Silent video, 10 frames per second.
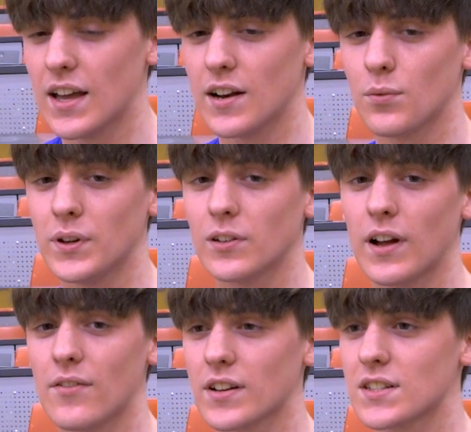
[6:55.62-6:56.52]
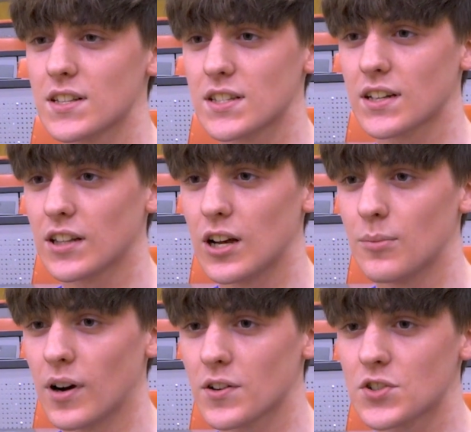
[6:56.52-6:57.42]
And if we don't have an existing
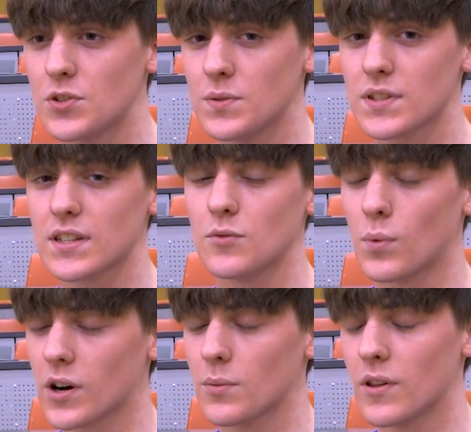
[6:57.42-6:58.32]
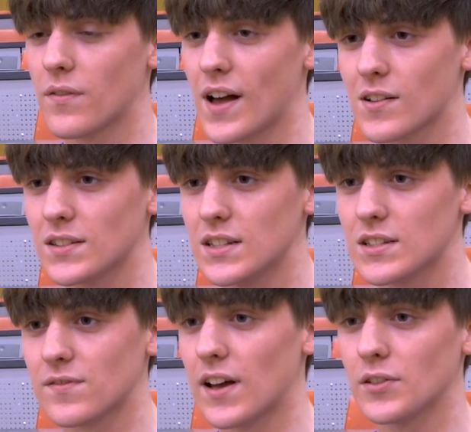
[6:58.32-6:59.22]
club, our students can work with faculty
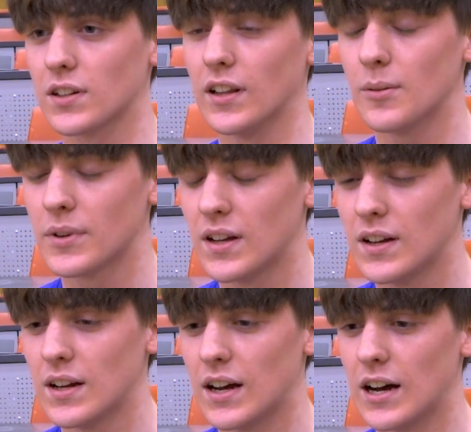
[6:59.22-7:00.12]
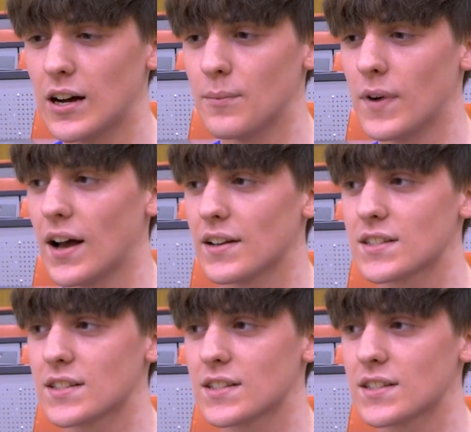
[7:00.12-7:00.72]
to found a club. Um, I